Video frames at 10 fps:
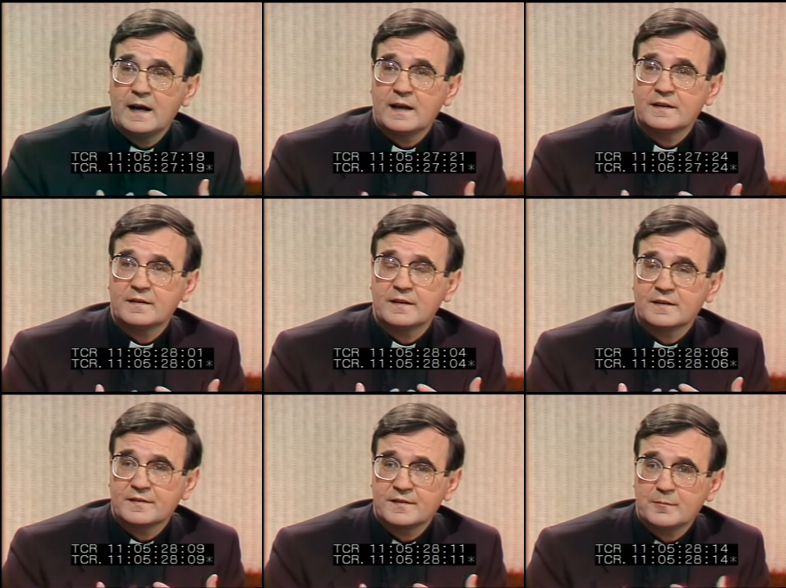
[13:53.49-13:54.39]
and
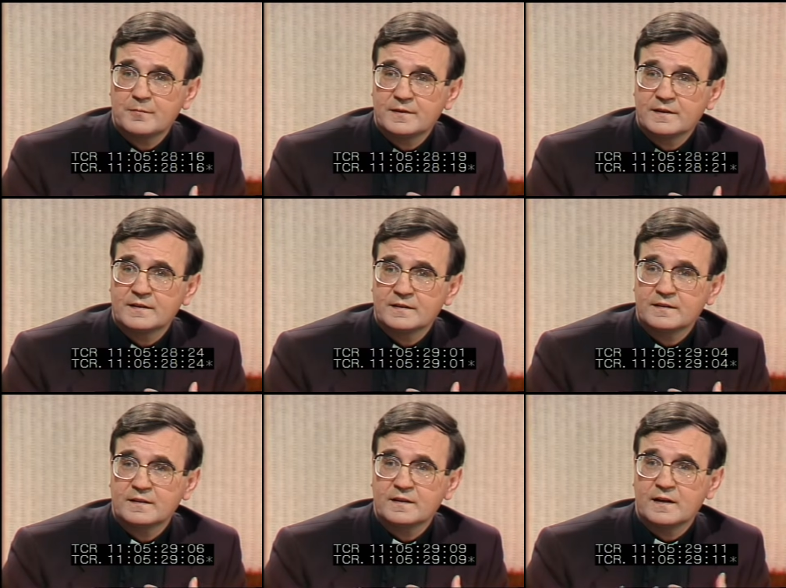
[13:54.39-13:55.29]
accepting
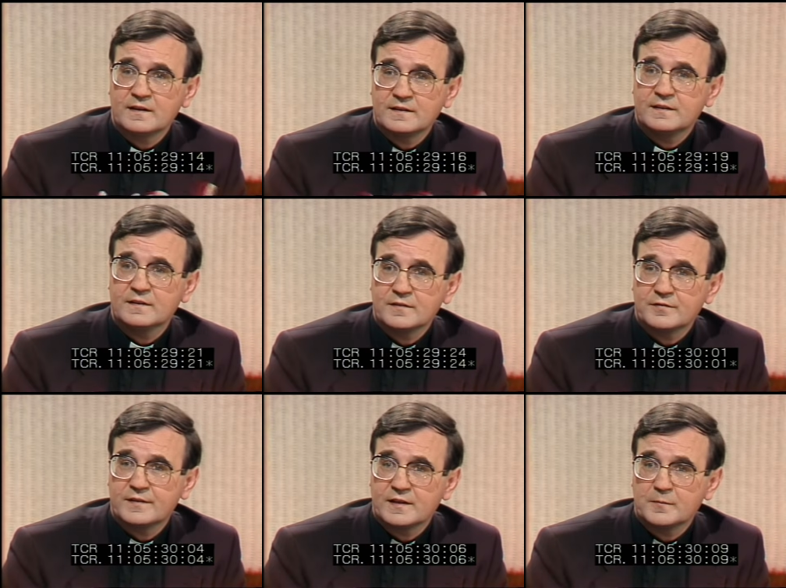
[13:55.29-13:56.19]
the ideal
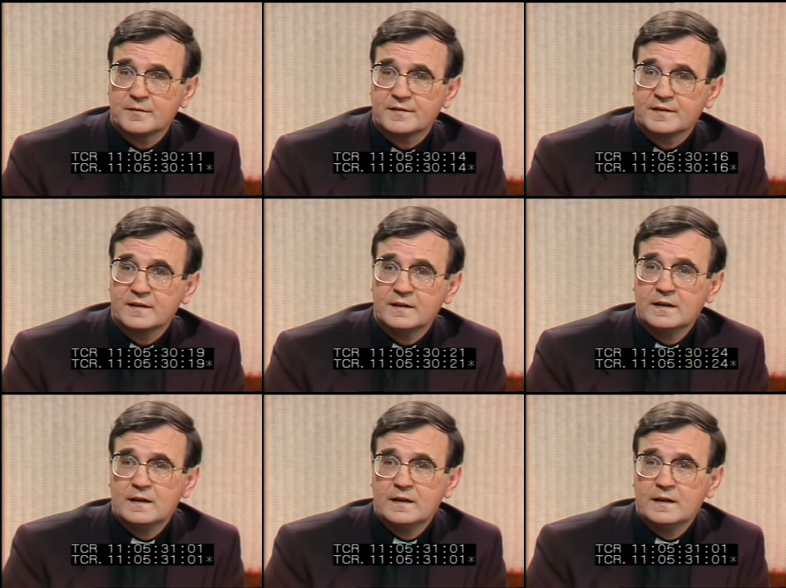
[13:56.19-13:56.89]
of celibacy.